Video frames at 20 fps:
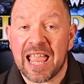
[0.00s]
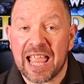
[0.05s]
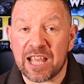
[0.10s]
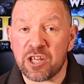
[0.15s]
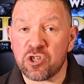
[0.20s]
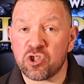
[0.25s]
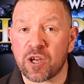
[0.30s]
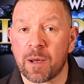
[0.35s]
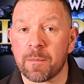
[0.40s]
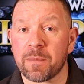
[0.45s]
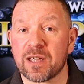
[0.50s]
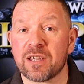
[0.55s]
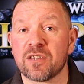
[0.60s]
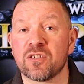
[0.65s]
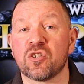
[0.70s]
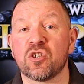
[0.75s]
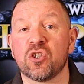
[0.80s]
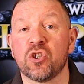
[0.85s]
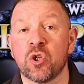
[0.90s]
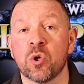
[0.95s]
In
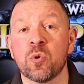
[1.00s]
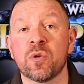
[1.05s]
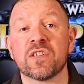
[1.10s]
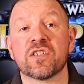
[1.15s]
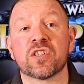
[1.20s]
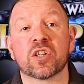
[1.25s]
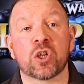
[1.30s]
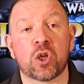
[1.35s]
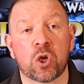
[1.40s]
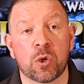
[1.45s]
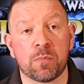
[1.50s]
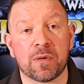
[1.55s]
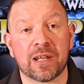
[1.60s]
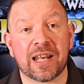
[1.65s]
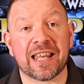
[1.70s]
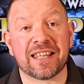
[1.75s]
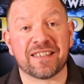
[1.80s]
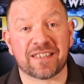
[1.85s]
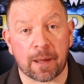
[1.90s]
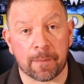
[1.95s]
Champions, units
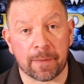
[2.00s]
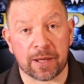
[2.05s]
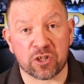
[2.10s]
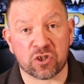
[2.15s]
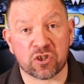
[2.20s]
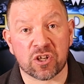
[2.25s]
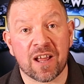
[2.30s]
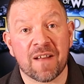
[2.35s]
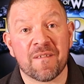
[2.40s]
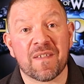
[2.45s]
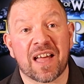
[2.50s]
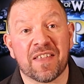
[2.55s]
accumulate damage,